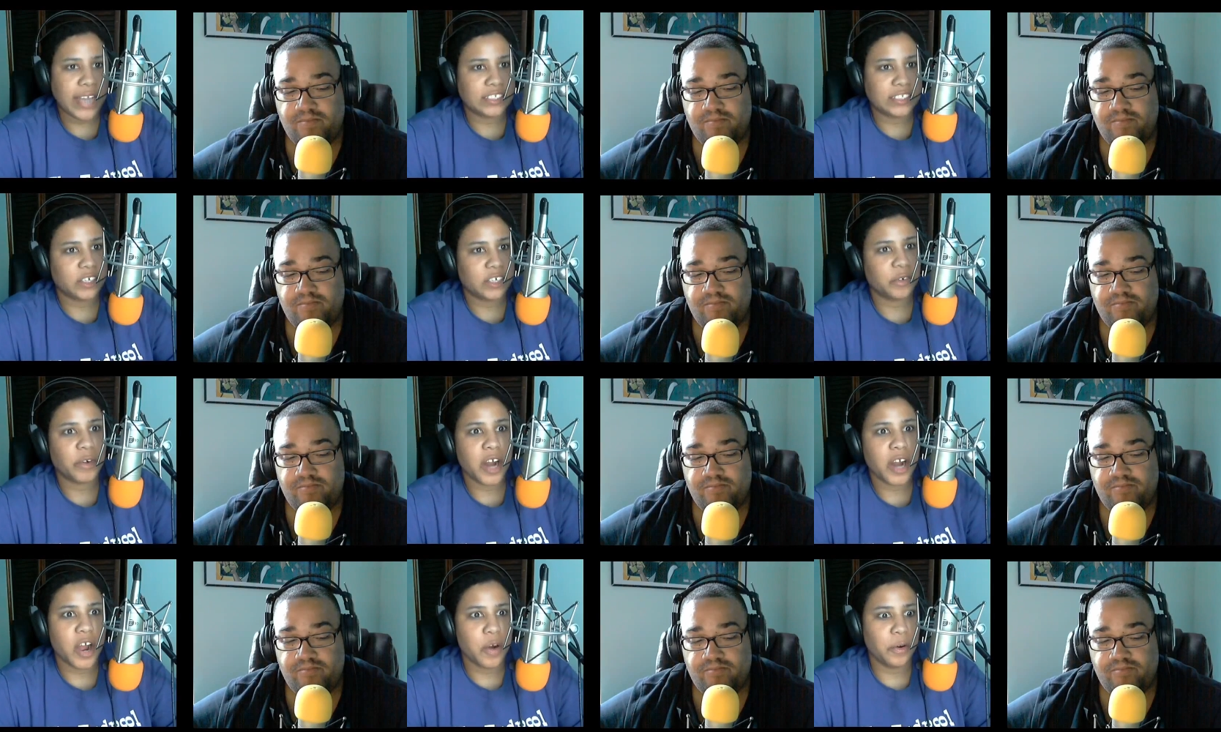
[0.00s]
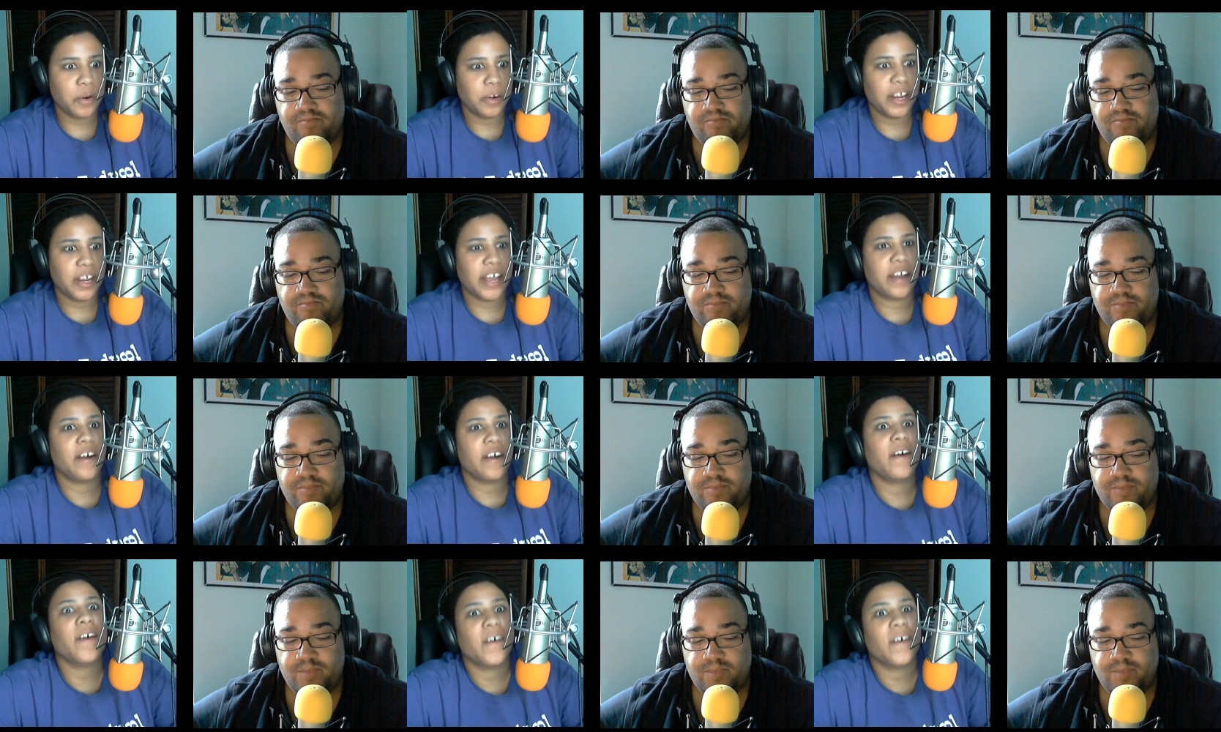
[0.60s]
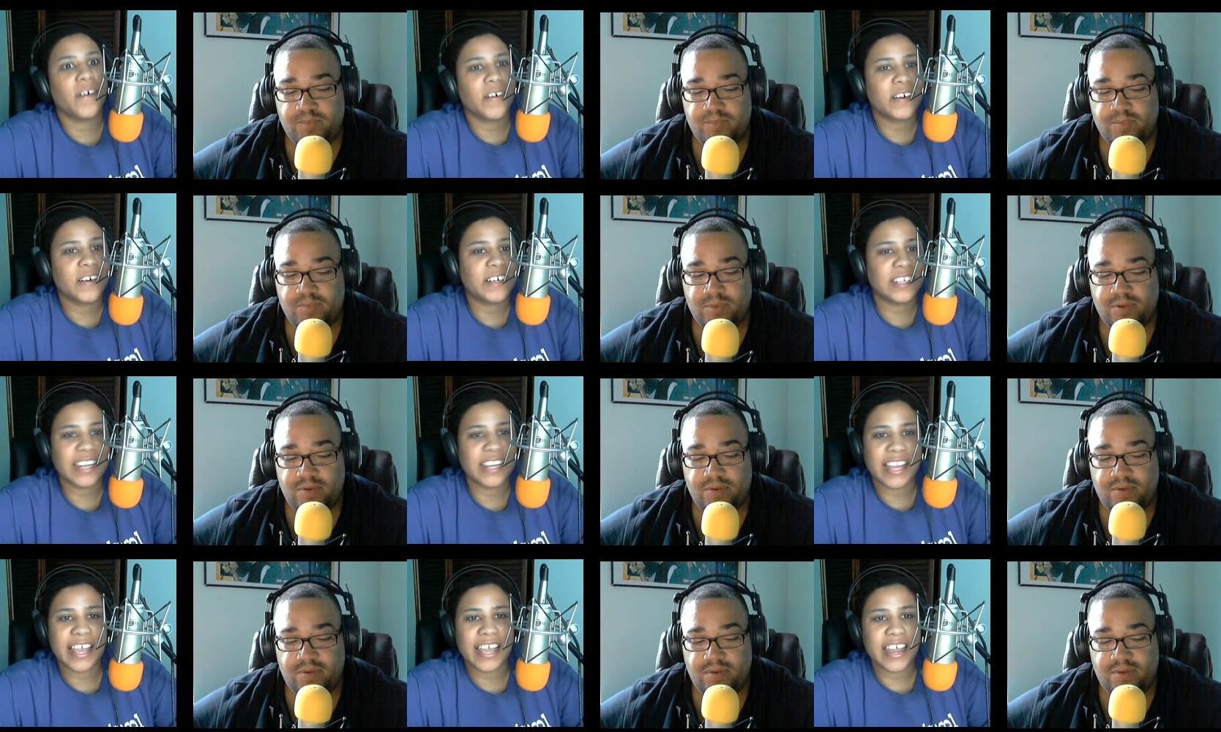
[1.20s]
Speaker 1: in a row. We're like, oh,
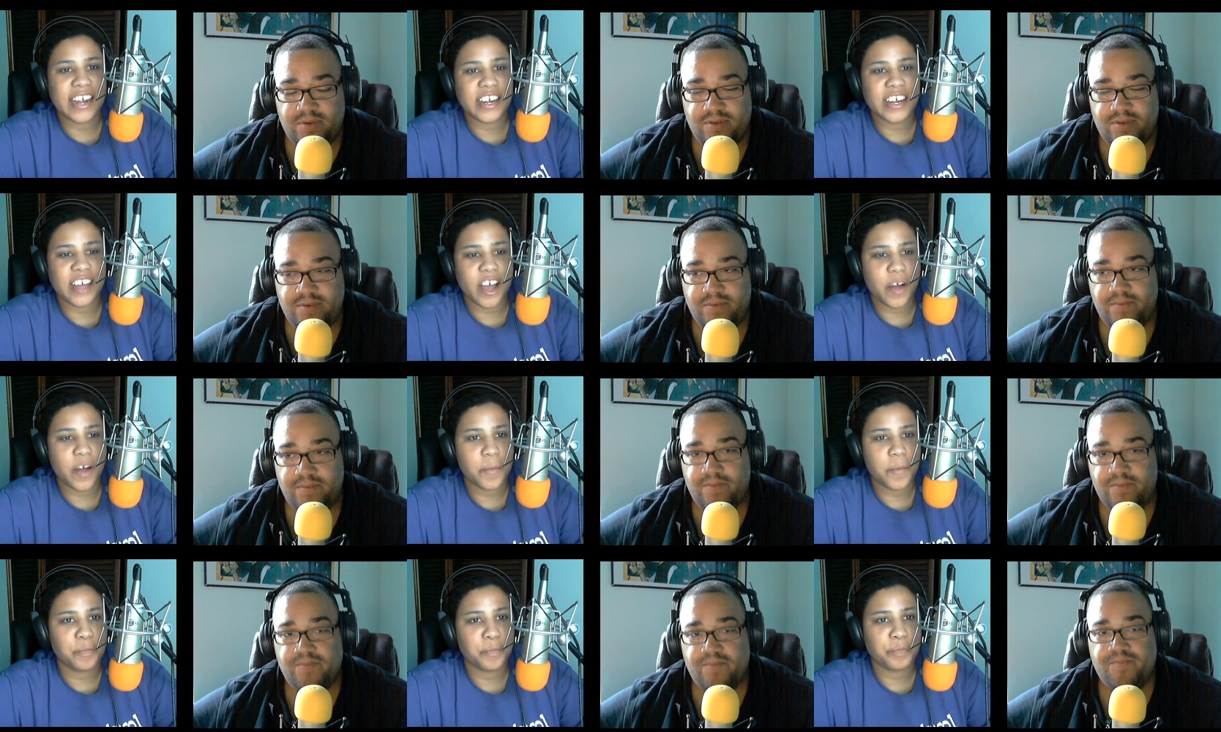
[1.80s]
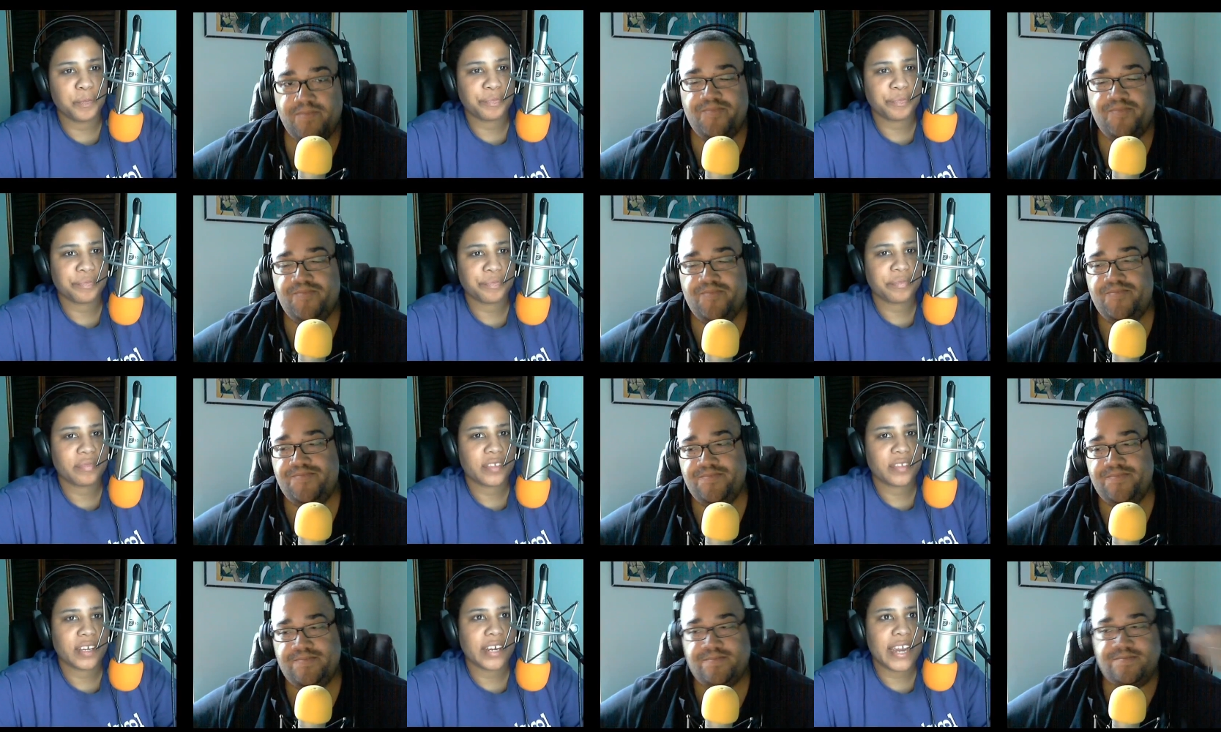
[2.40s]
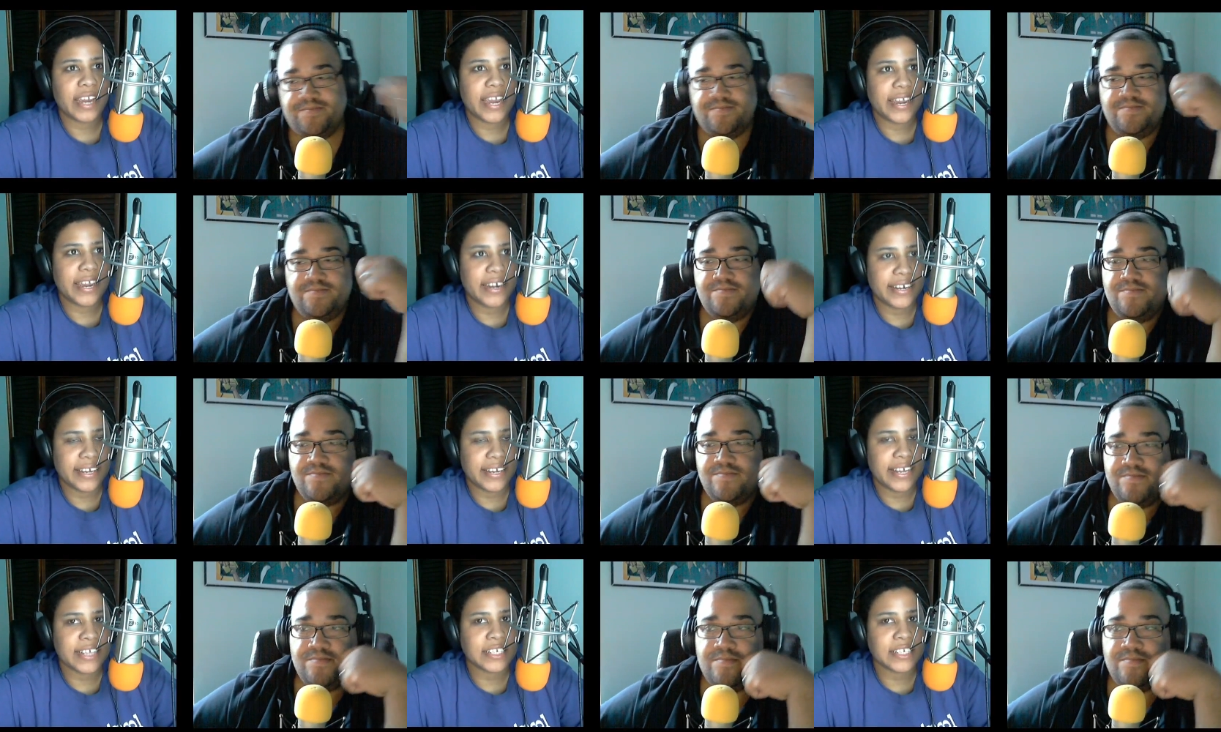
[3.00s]
and um, and
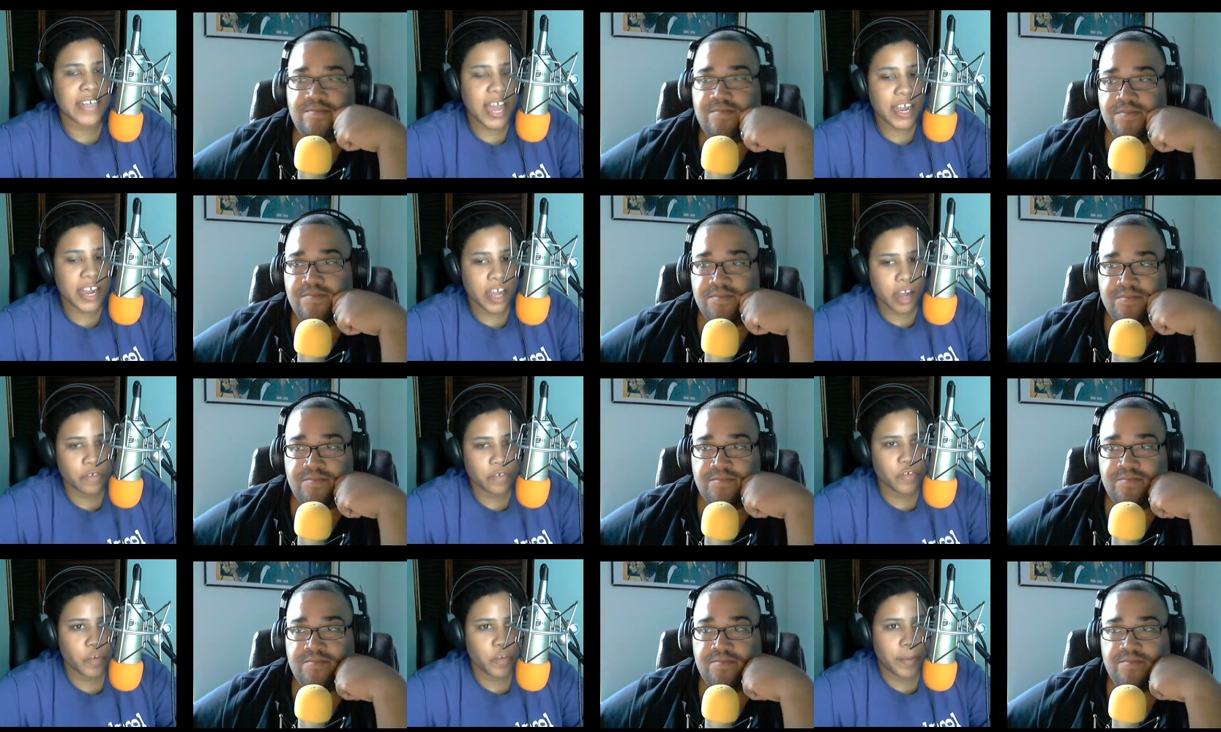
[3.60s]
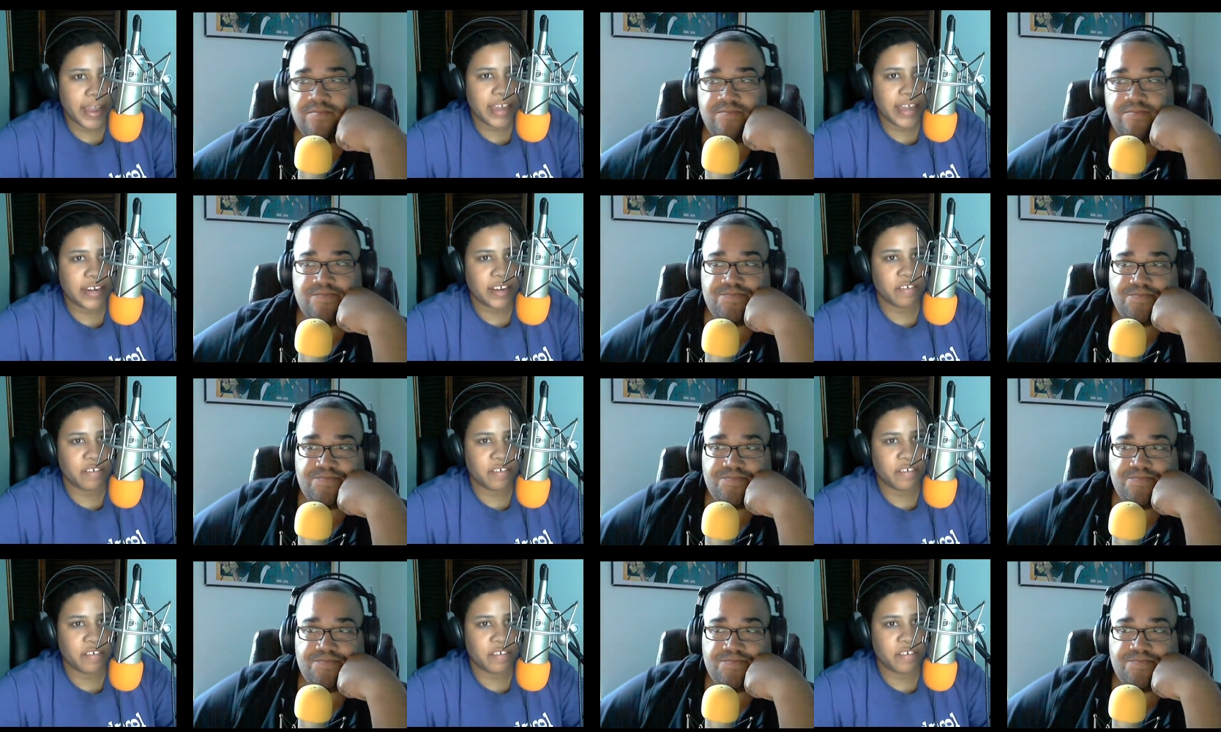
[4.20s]
it's not Kung Fu Panda.